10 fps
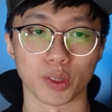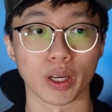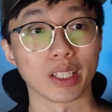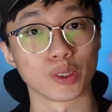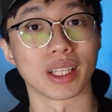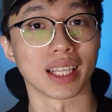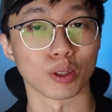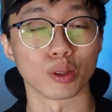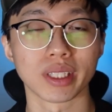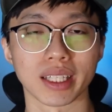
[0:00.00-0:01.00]
Okay, so I like
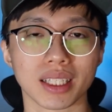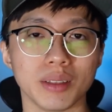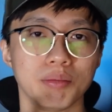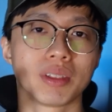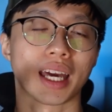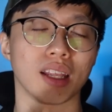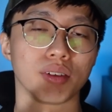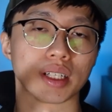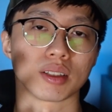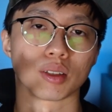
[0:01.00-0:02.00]
to use that term,
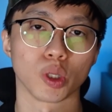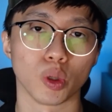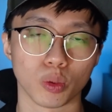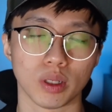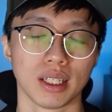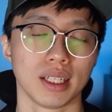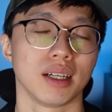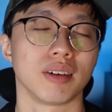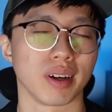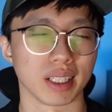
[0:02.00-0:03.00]
caloric goal.
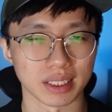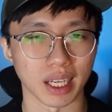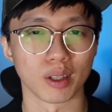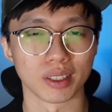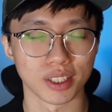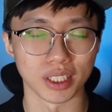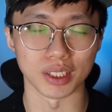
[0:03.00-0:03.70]
All right, psychology